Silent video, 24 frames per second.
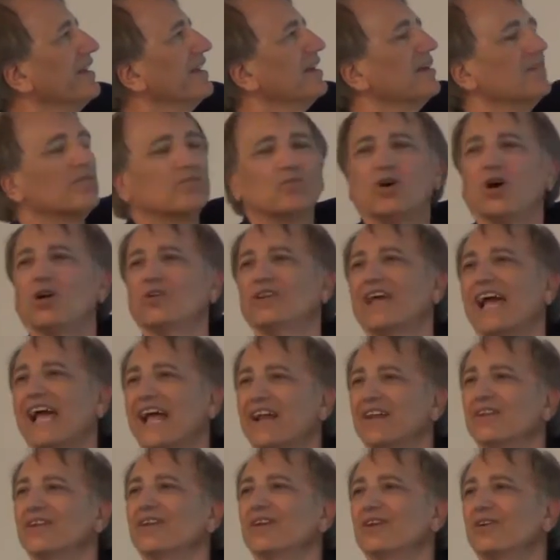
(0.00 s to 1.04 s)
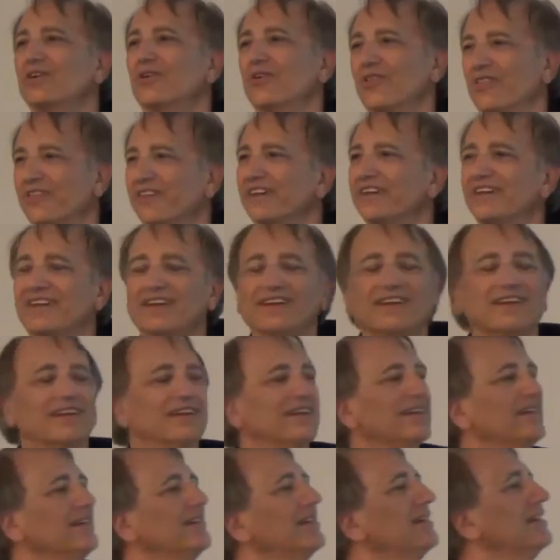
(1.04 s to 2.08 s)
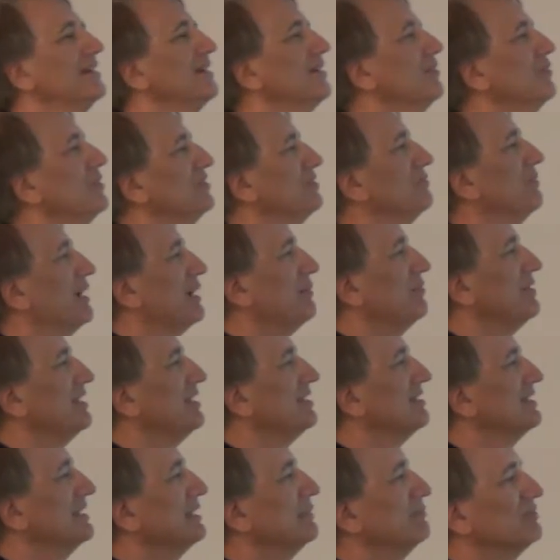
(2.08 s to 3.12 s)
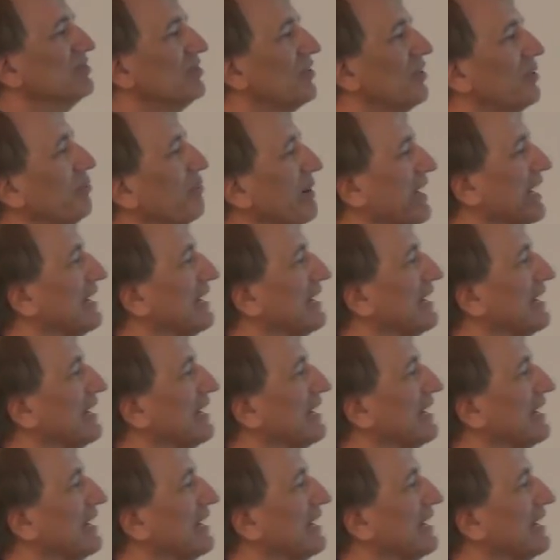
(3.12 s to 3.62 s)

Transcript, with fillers: thing called analytical thinking, which maybe seems sort of